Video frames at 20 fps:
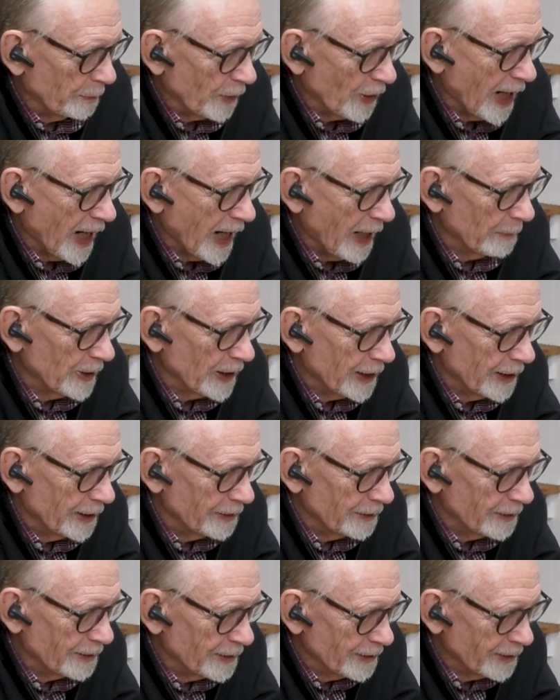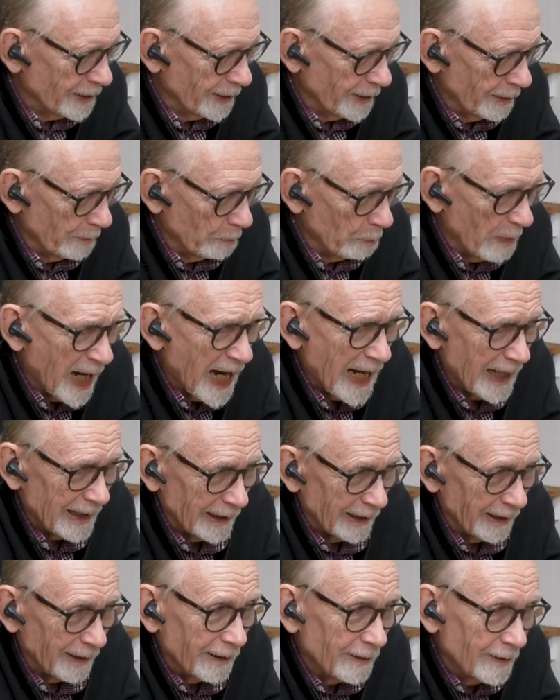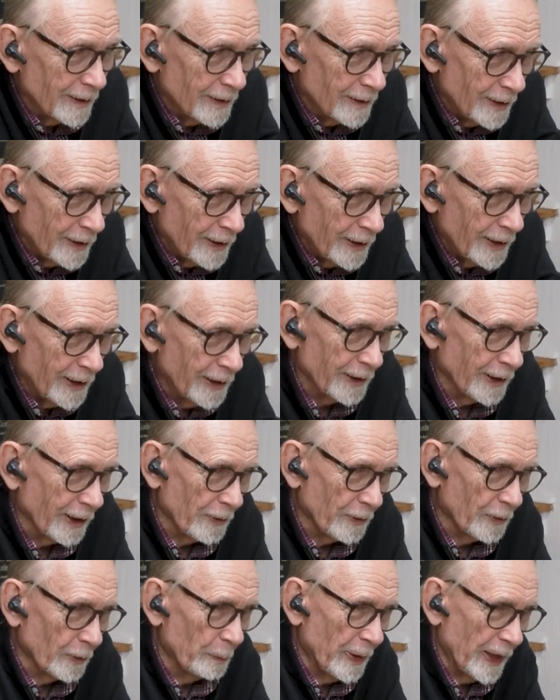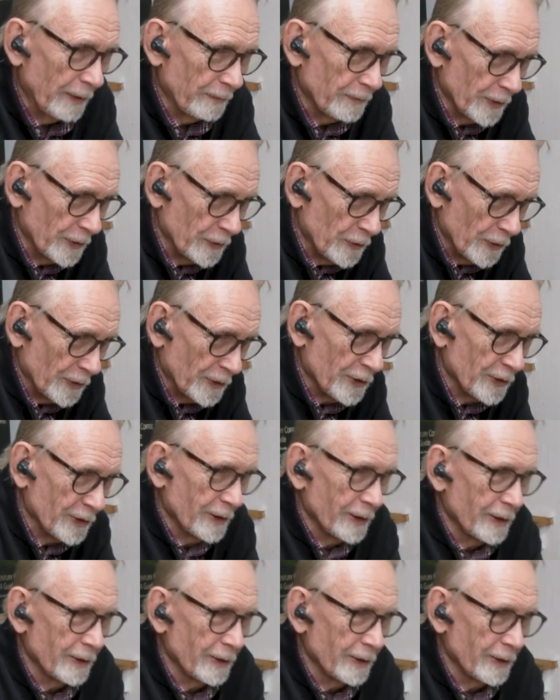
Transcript: prominent uh, model in other beverages.